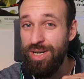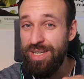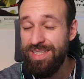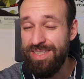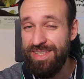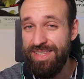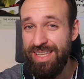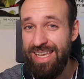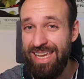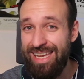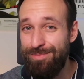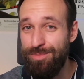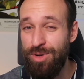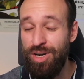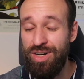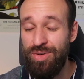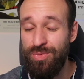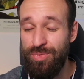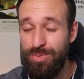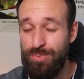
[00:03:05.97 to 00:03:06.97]
real name
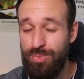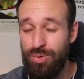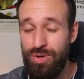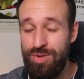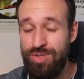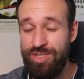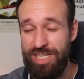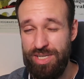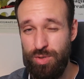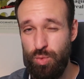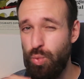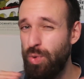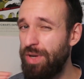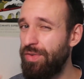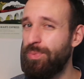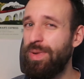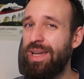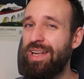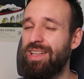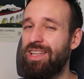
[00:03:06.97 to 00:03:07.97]
of the project.
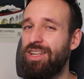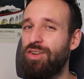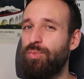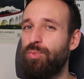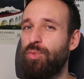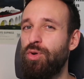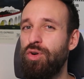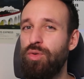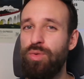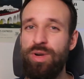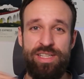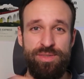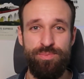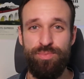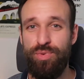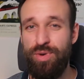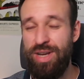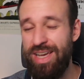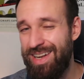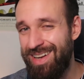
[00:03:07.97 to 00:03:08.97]
We've made a lot of progress,
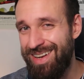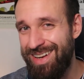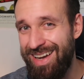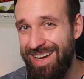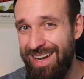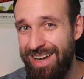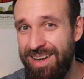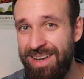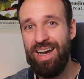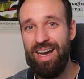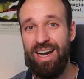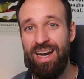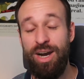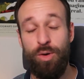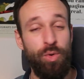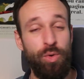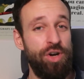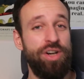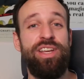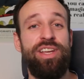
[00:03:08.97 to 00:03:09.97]
Brad and I uh, are
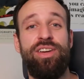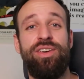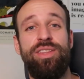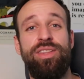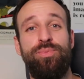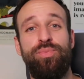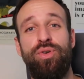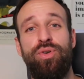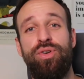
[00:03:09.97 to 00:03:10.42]
working on the